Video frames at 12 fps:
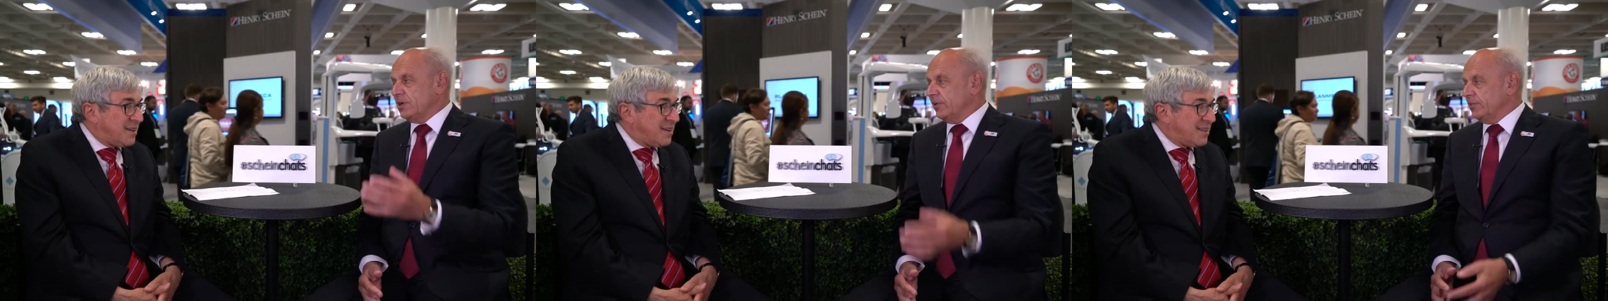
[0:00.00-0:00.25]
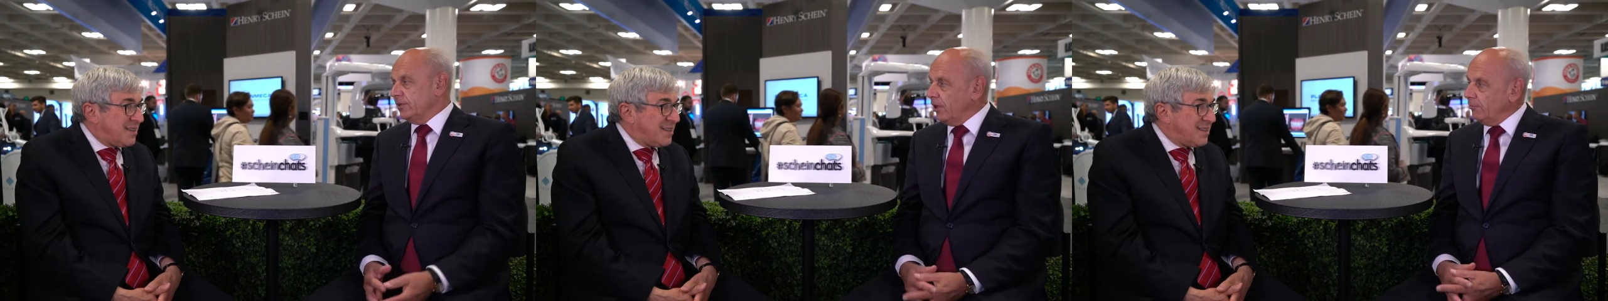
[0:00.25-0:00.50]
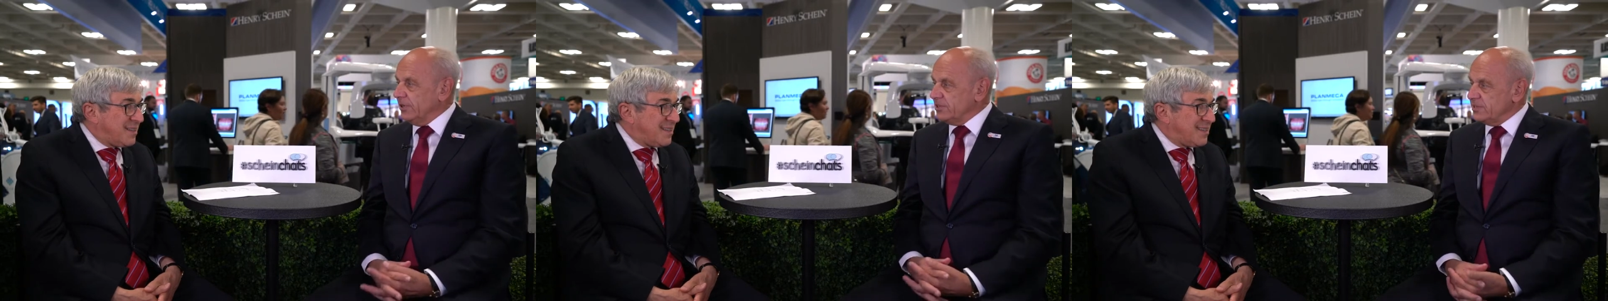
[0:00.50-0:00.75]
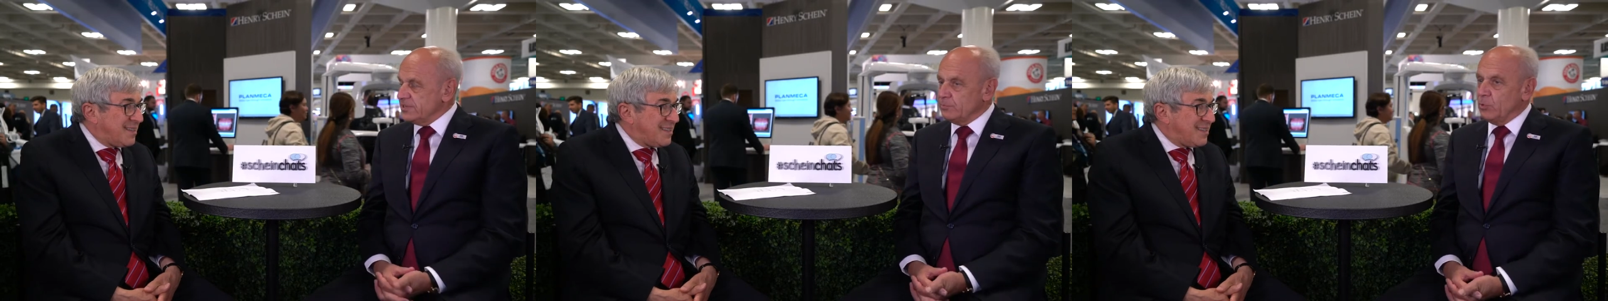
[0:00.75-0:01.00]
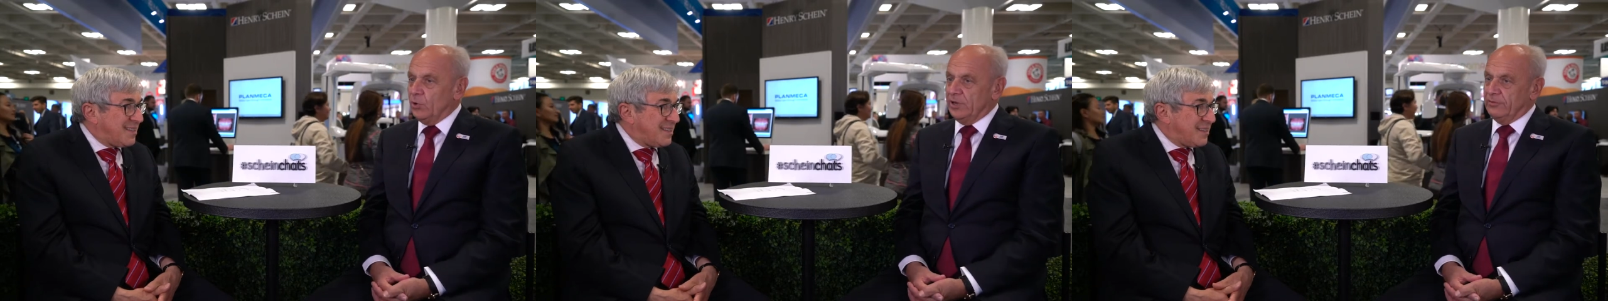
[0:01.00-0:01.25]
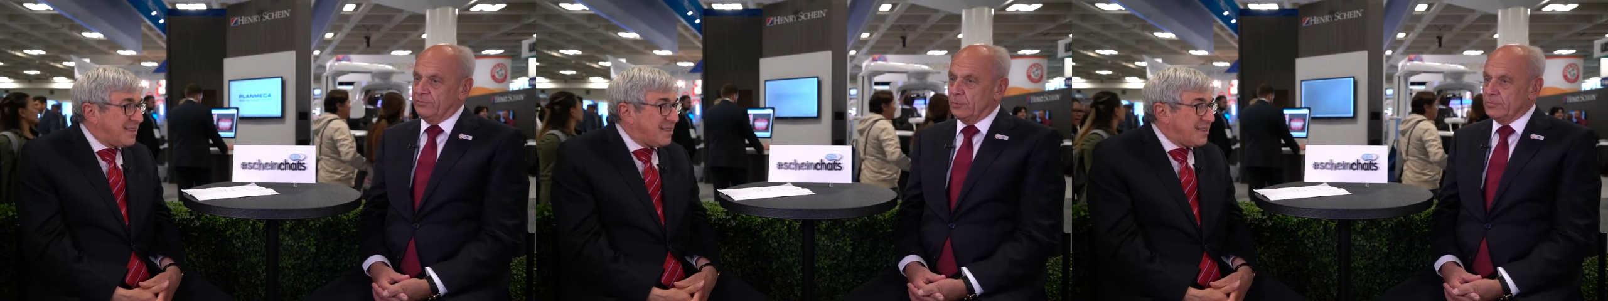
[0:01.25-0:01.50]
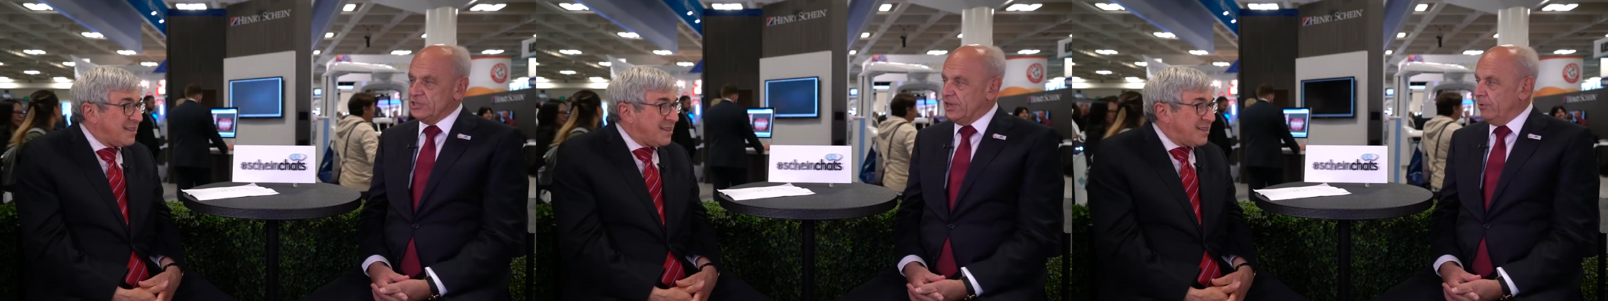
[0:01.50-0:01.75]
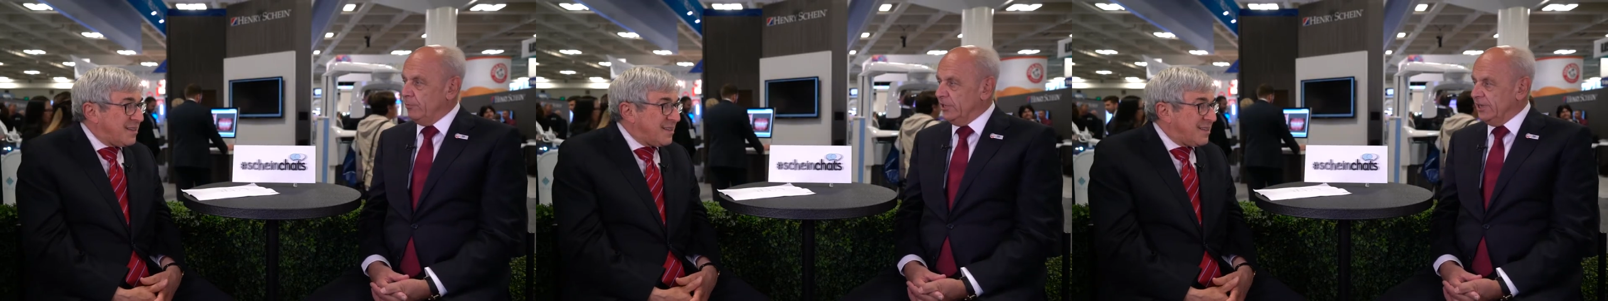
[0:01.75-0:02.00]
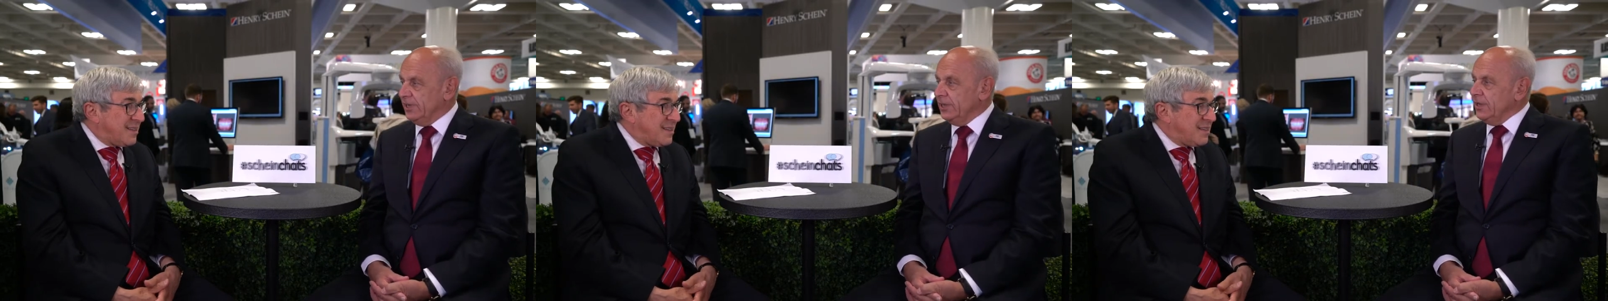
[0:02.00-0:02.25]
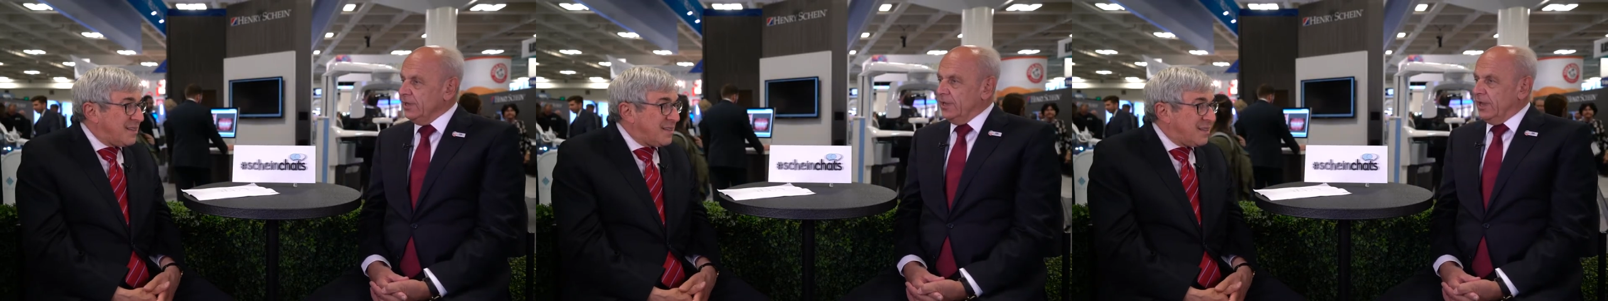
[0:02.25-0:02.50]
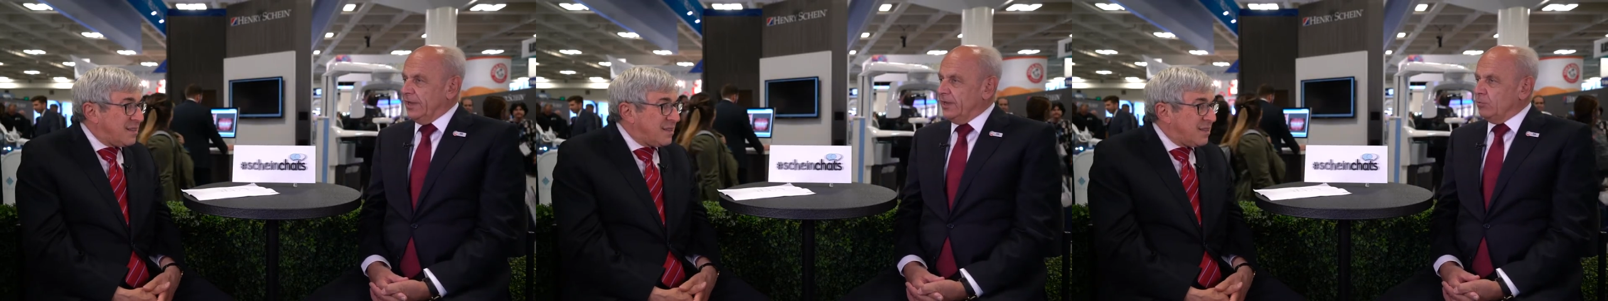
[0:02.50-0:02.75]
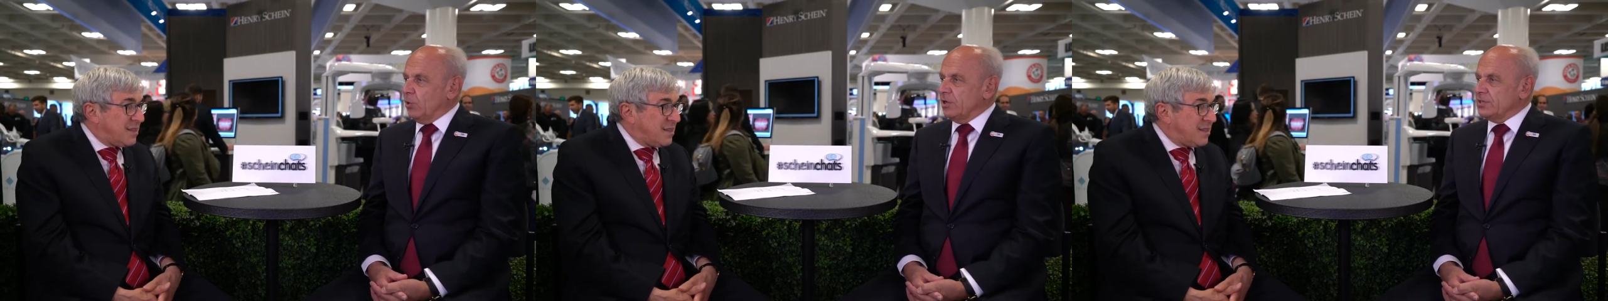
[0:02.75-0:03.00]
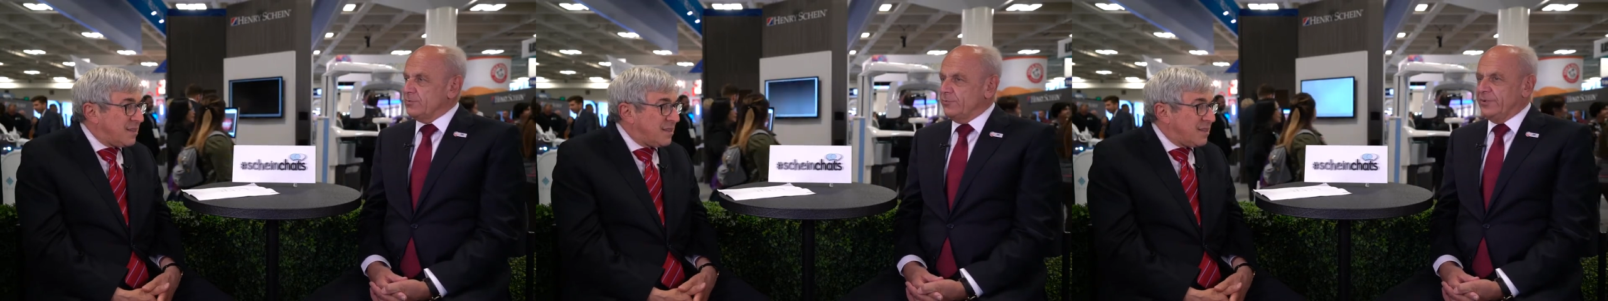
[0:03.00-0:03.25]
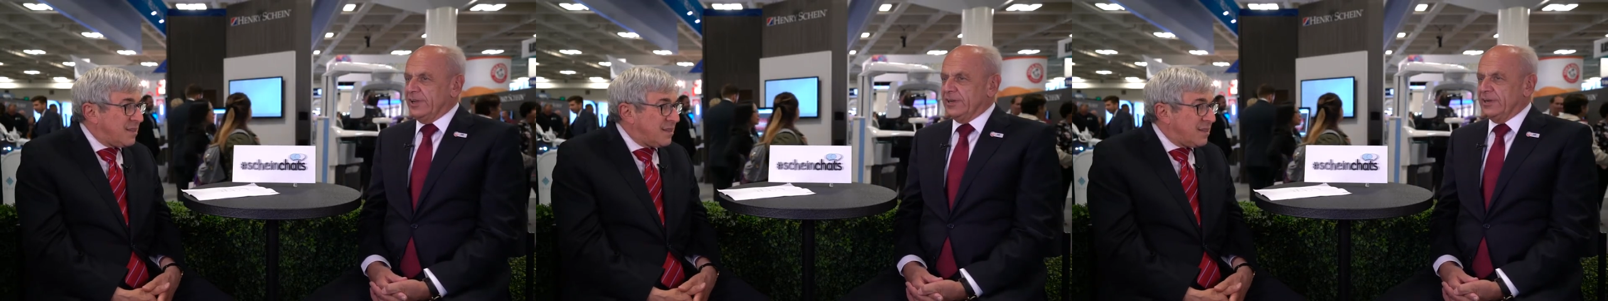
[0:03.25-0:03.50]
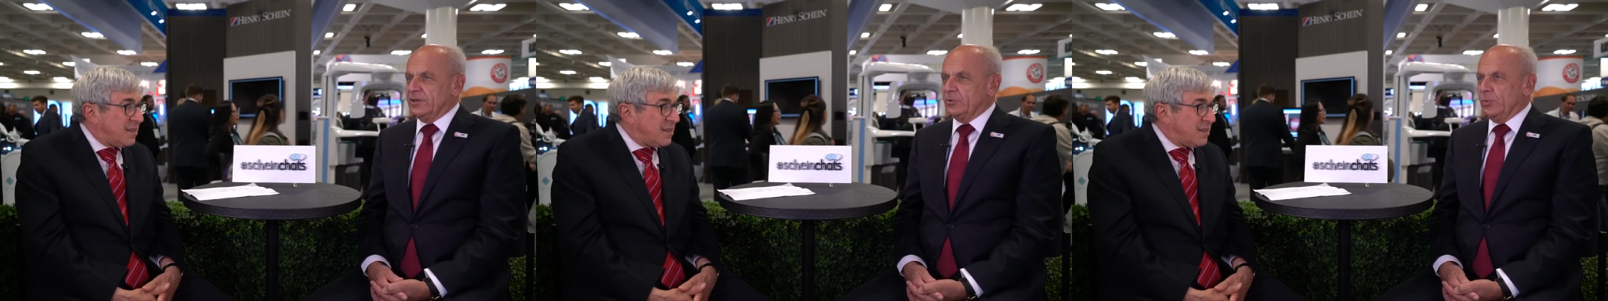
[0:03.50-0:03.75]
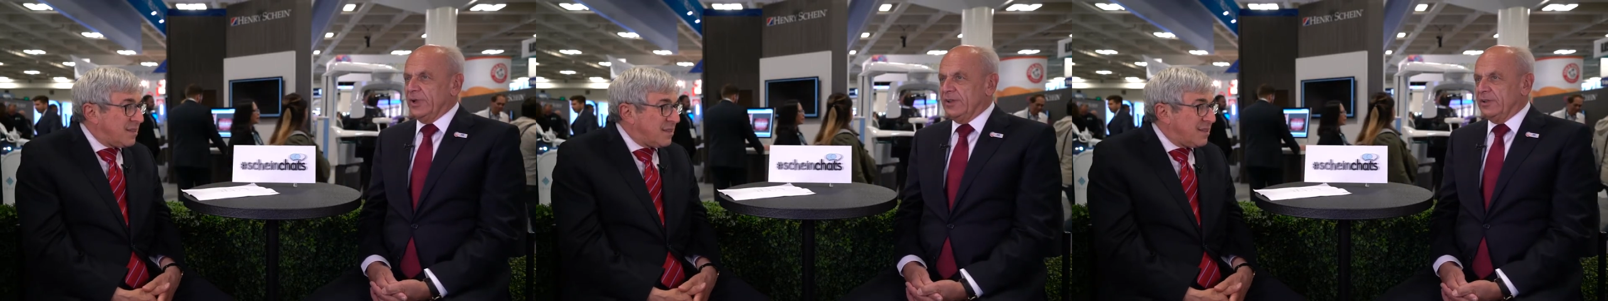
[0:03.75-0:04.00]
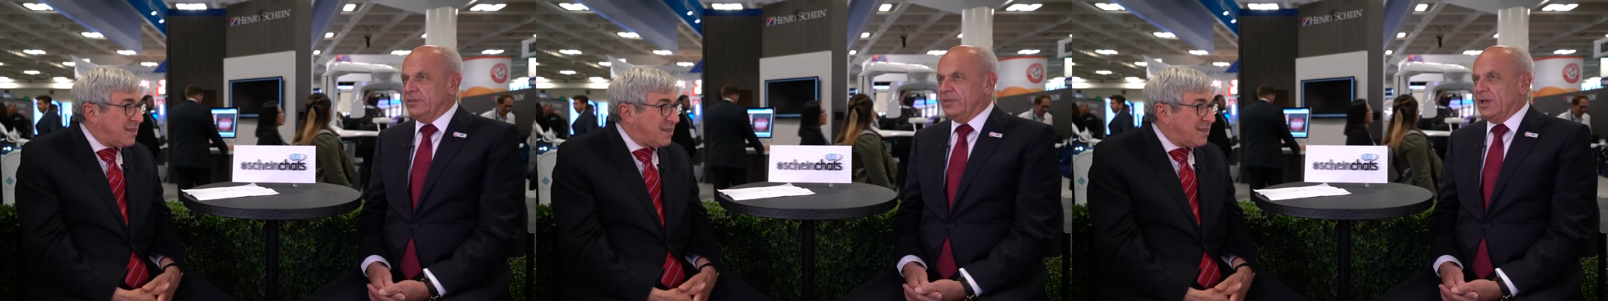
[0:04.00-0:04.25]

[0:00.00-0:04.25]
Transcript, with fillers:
Speaker 1: got the numbers this morning from Germany, and it was figured with